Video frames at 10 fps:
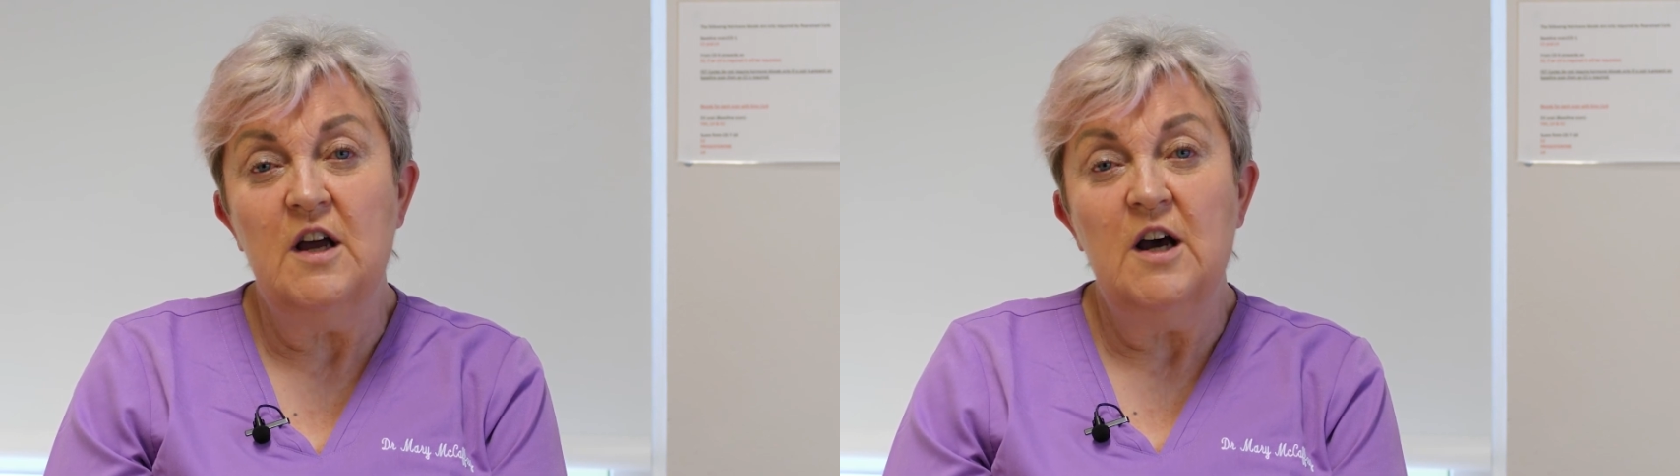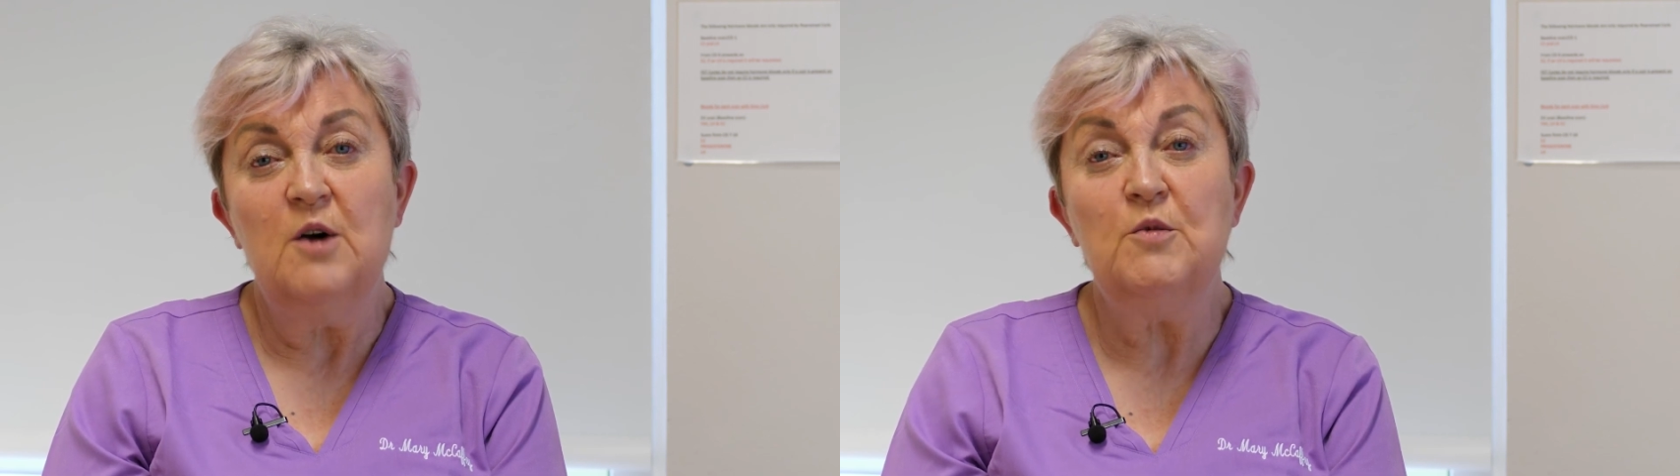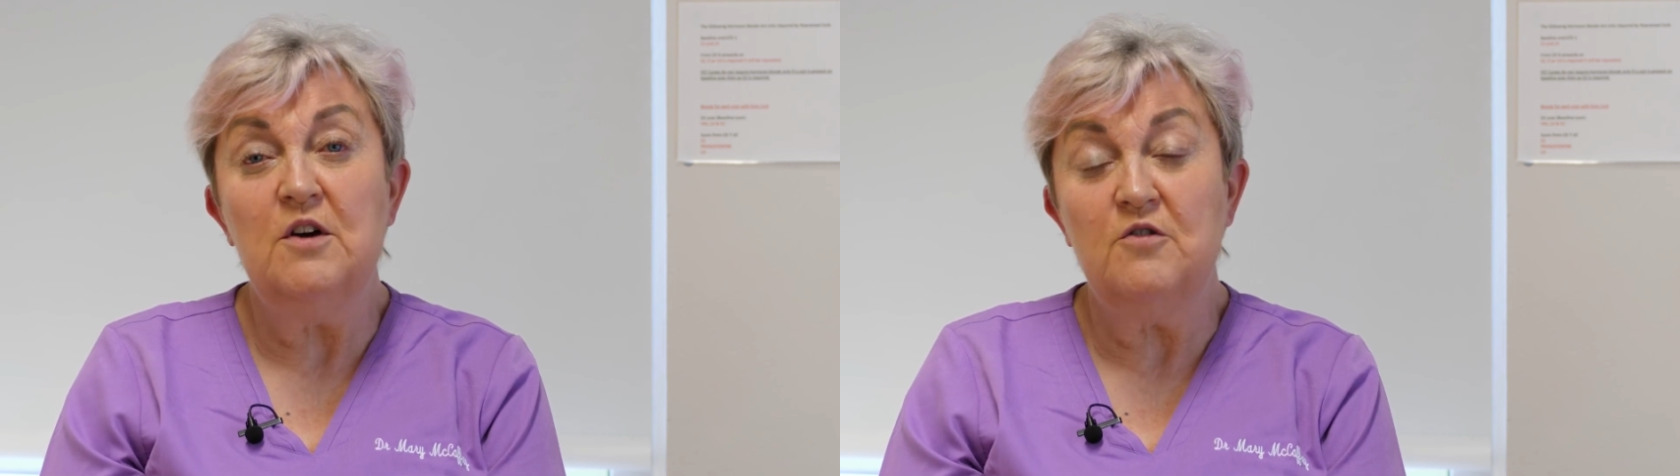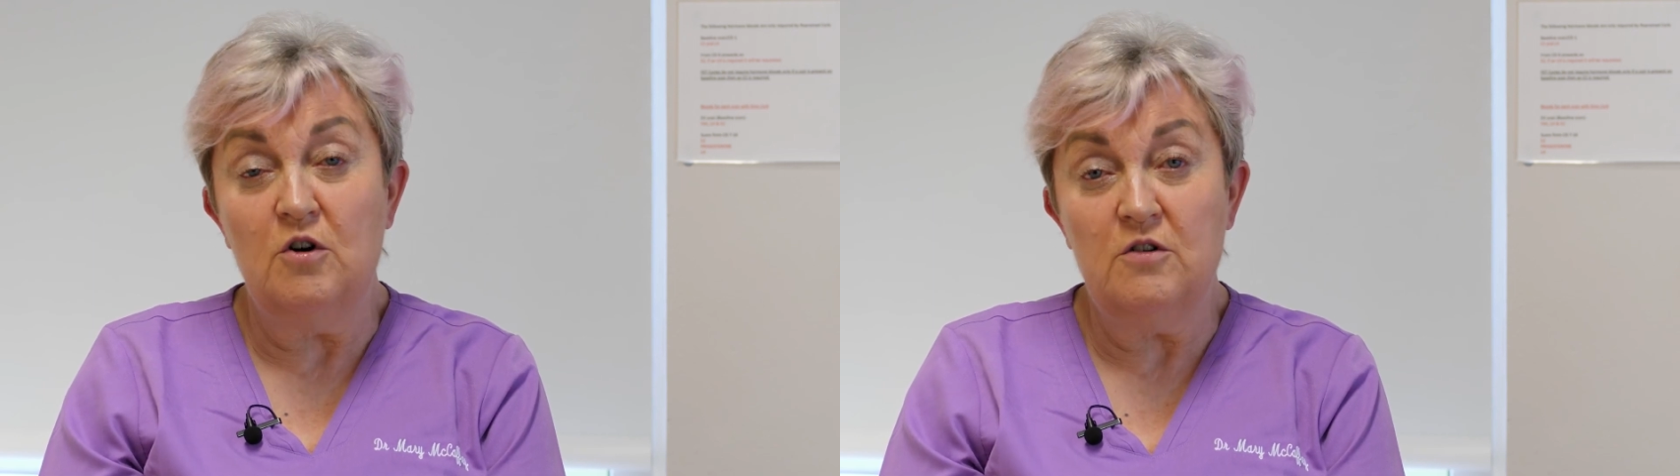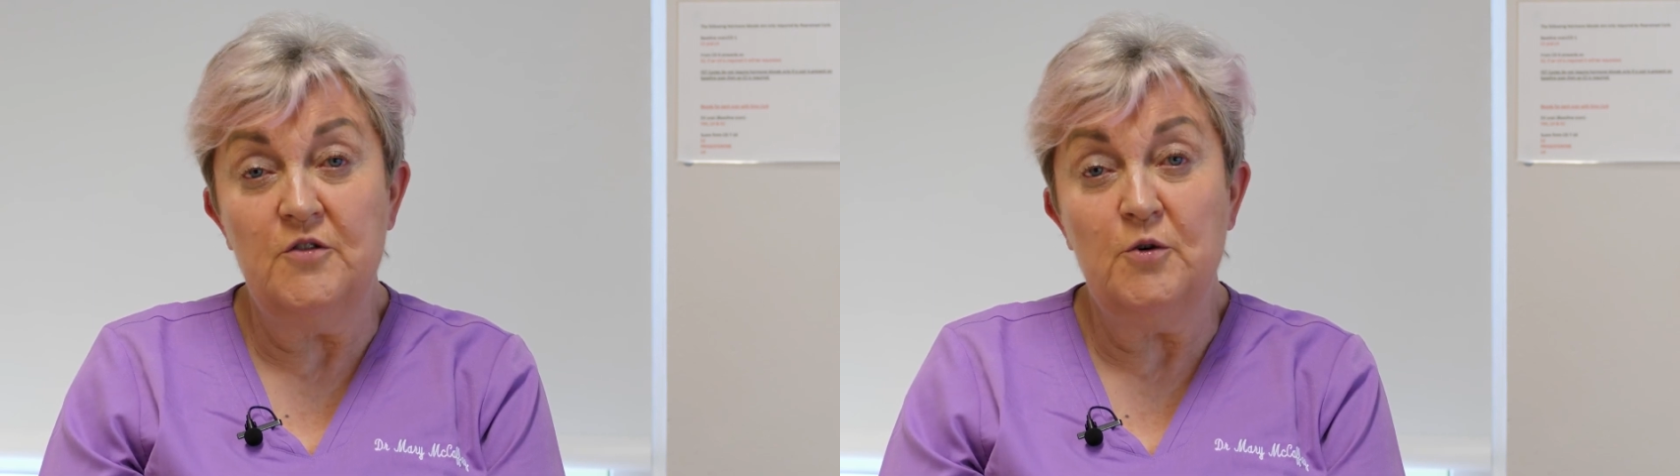And we have
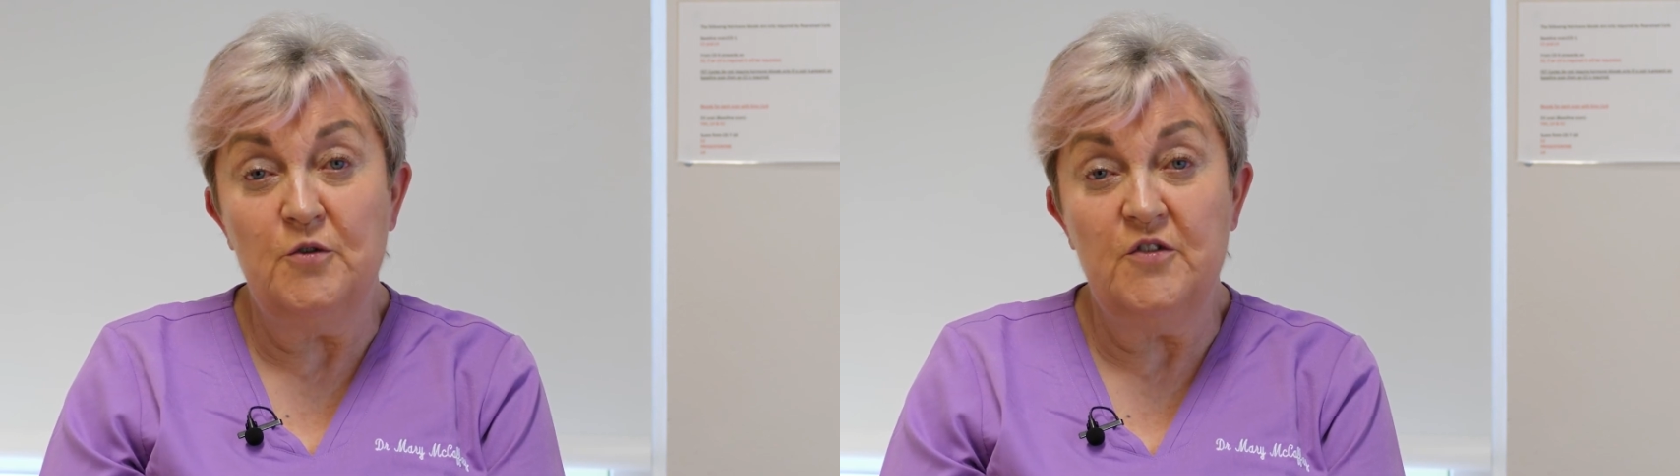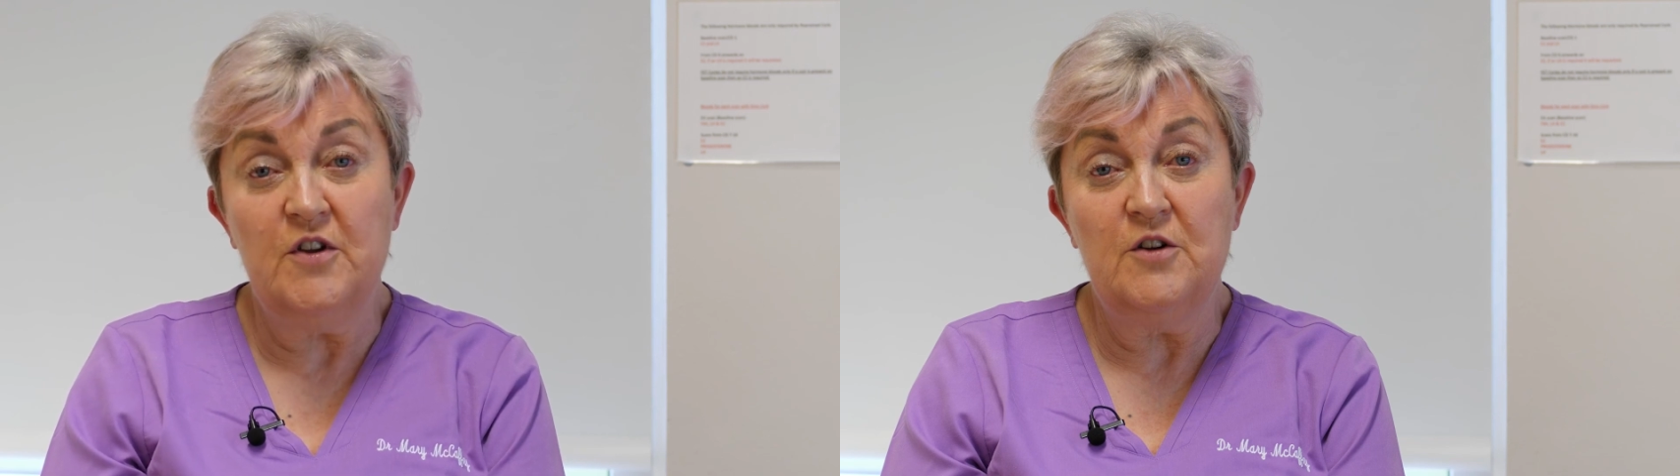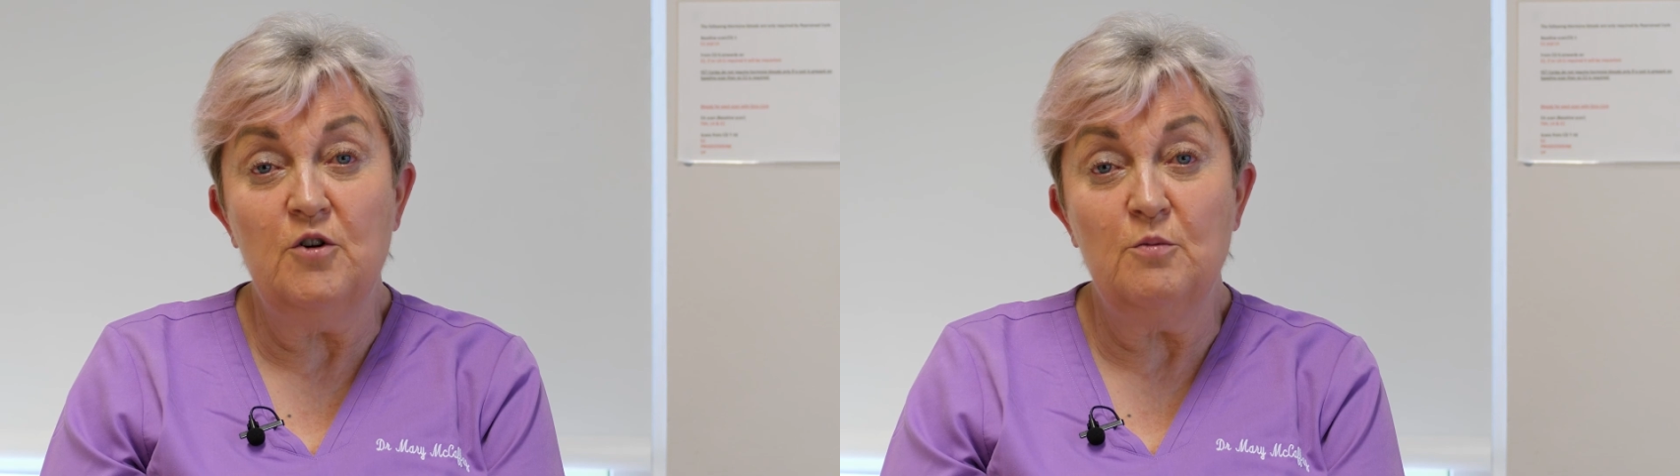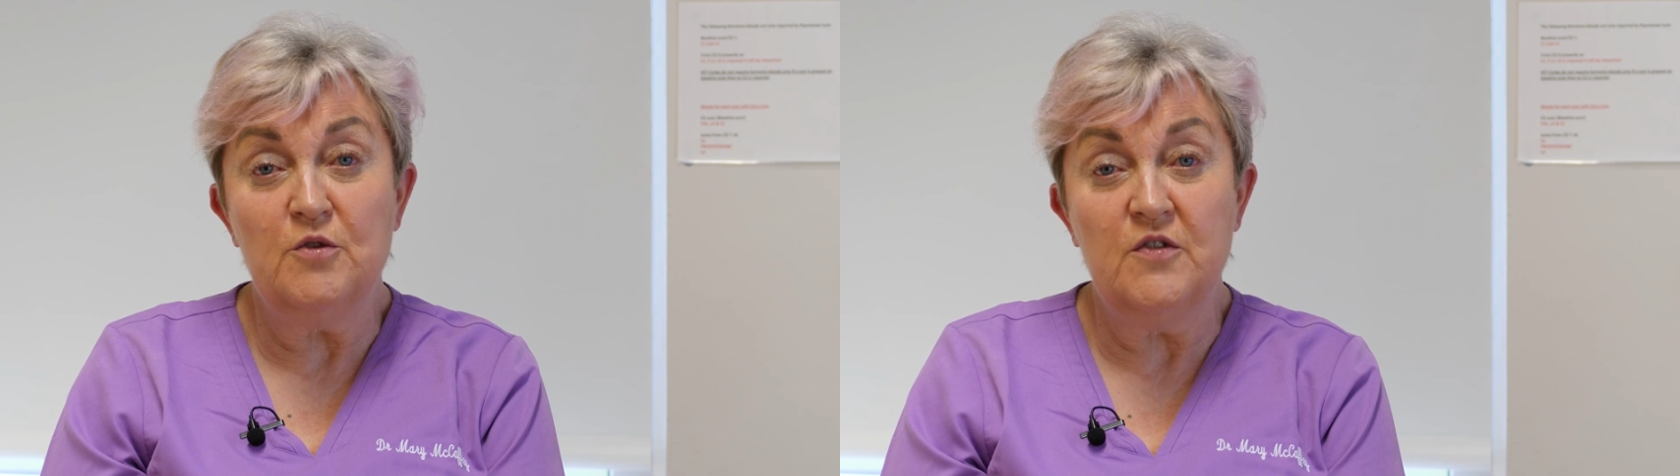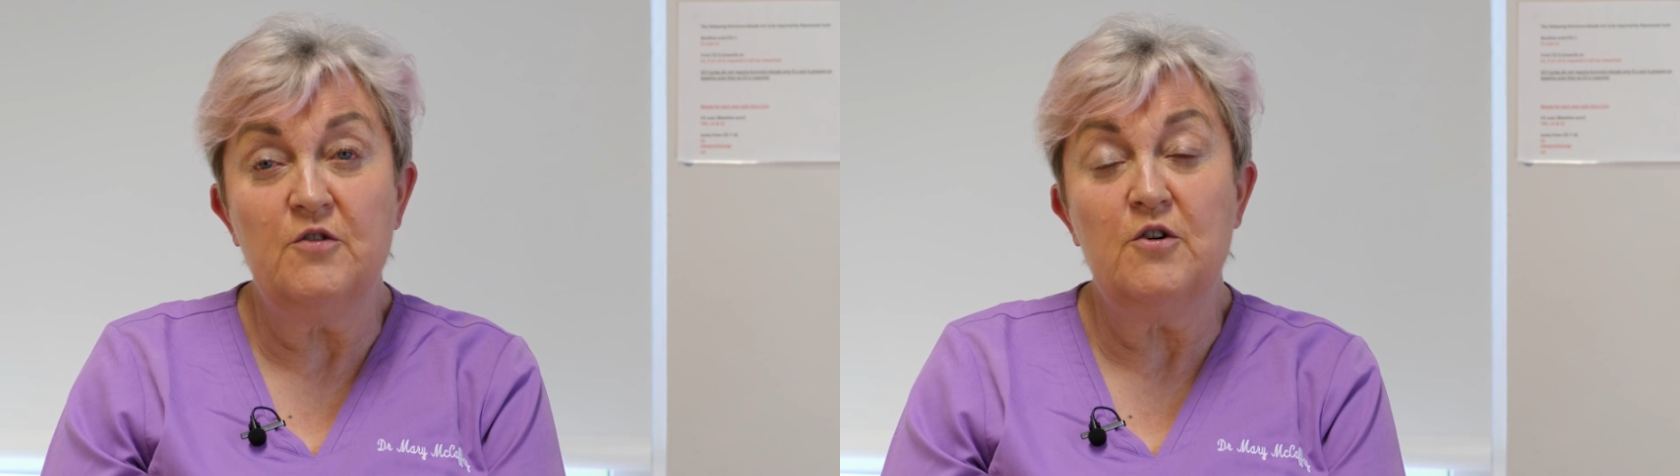all of those
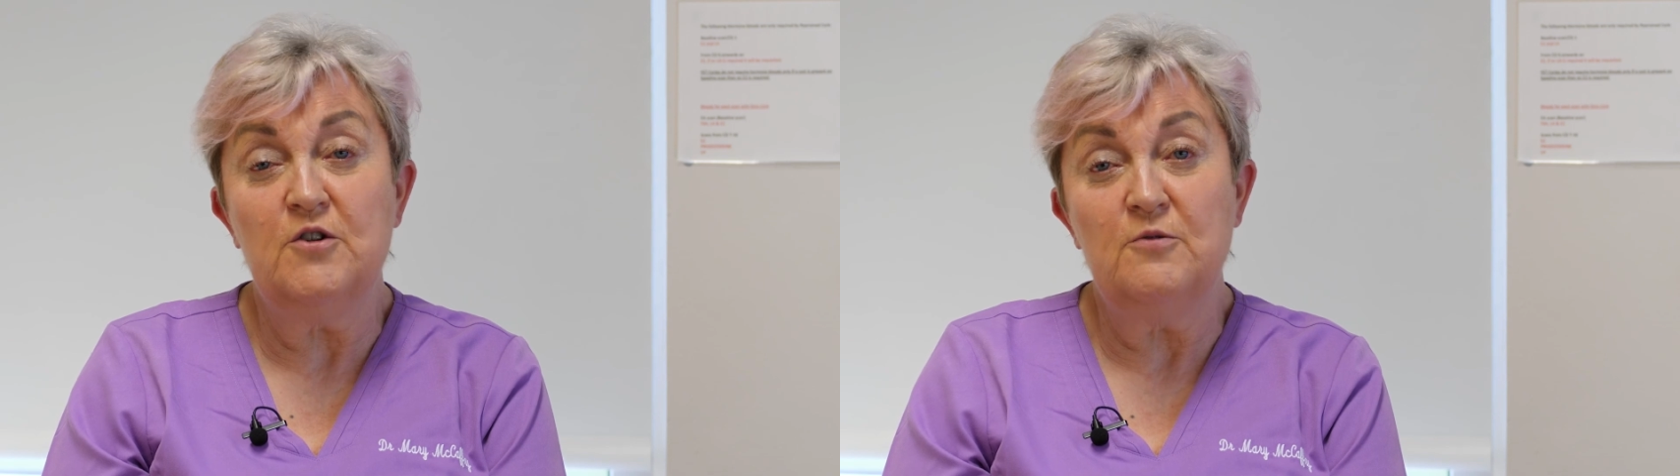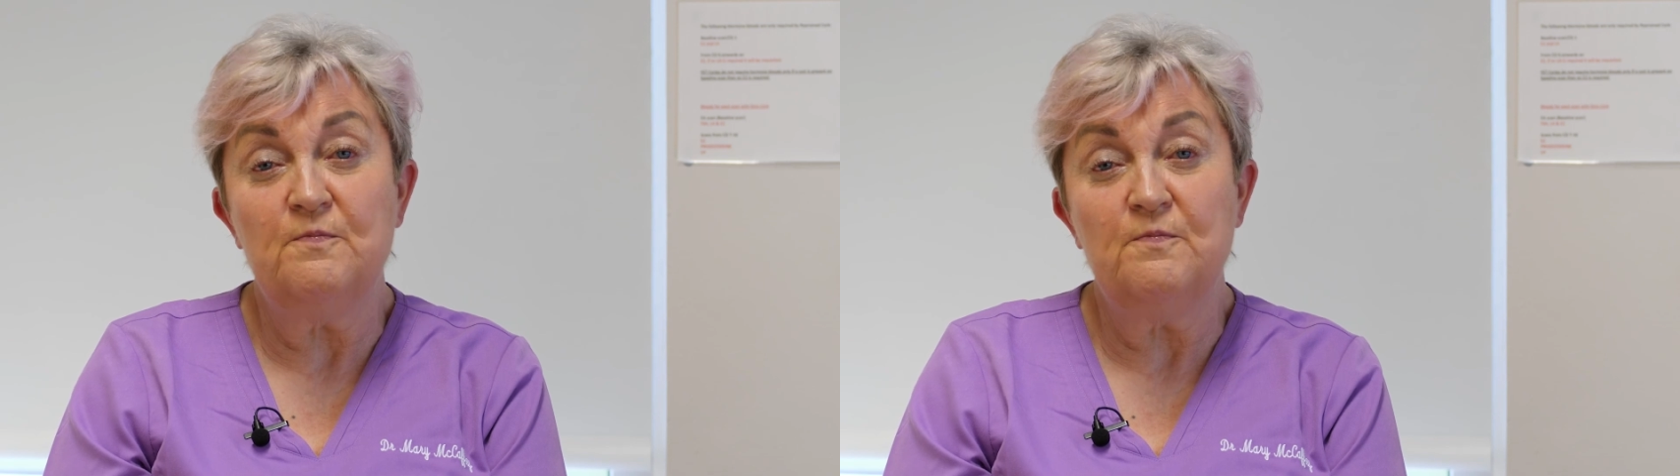numbers for you.